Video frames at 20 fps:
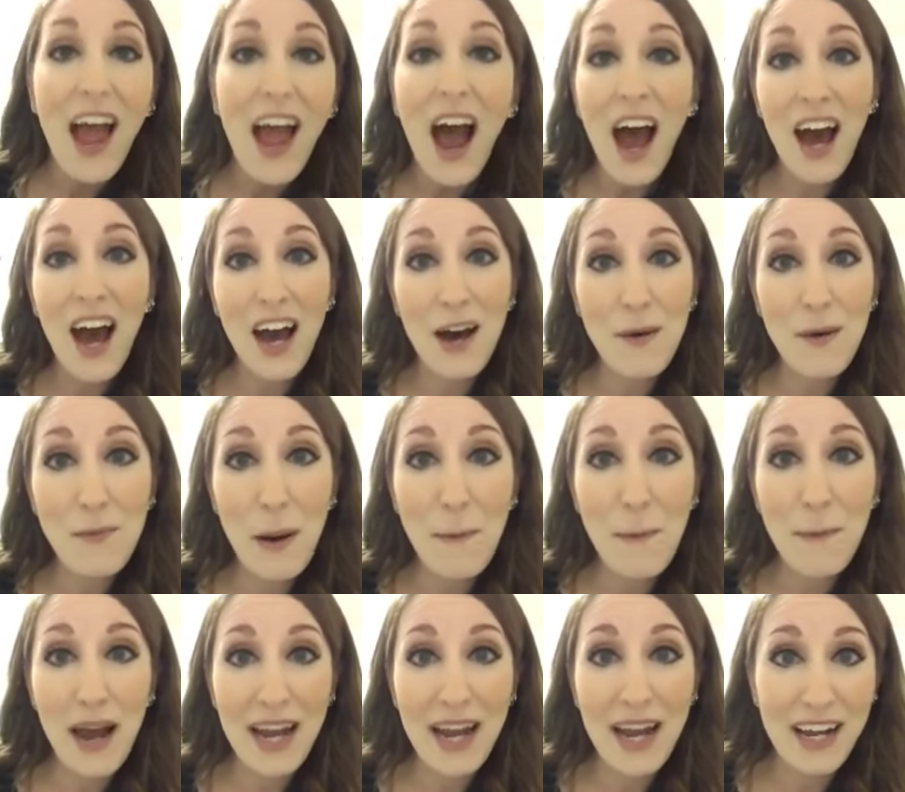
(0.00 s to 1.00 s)
Um,
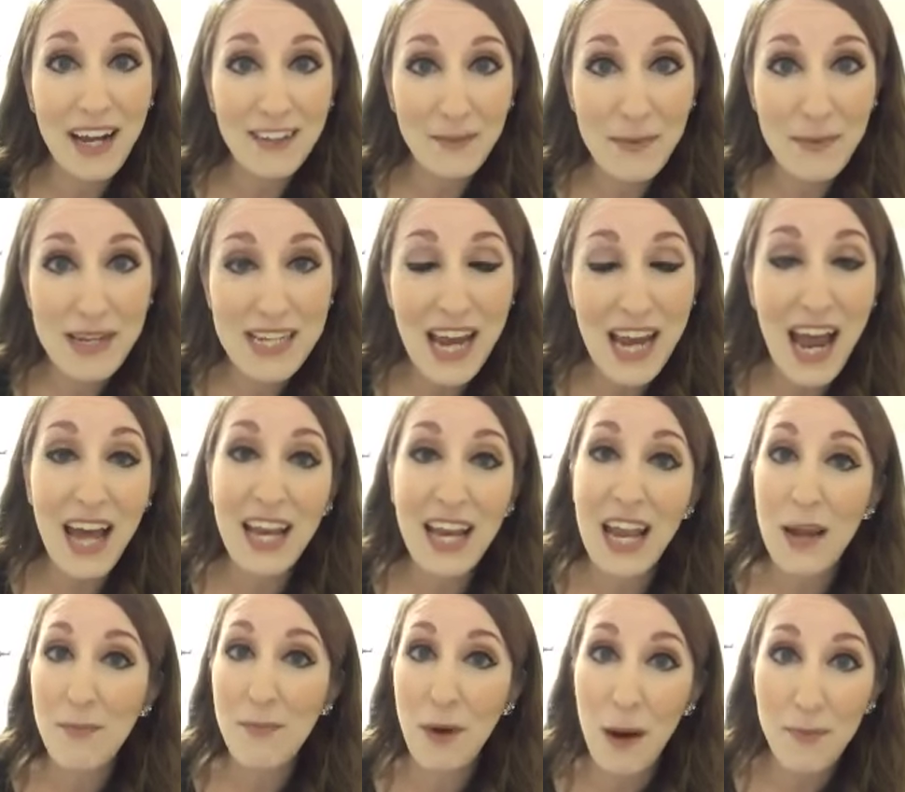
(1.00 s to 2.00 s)
my husband had
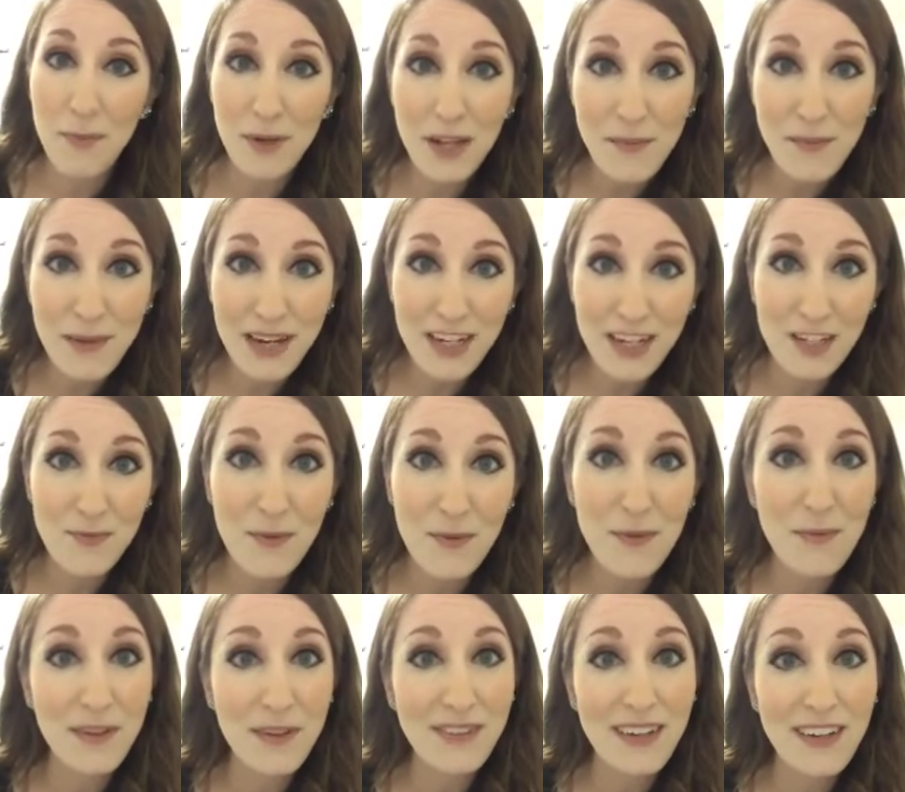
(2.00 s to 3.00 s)
a property management
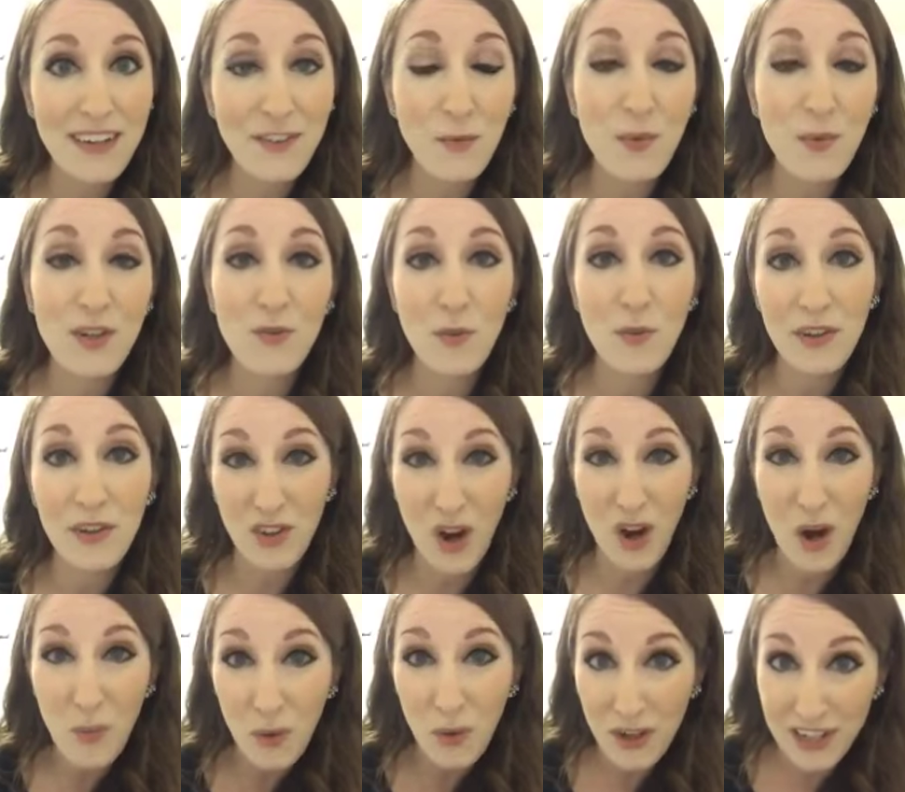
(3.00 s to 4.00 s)
business, which was
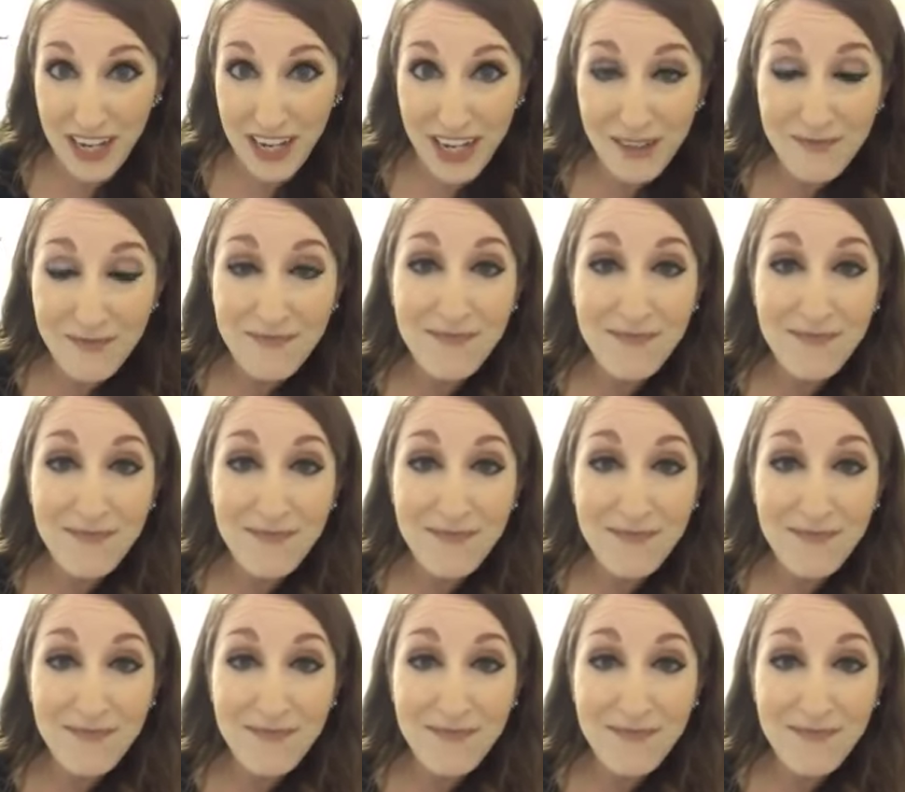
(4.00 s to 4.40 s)
not working.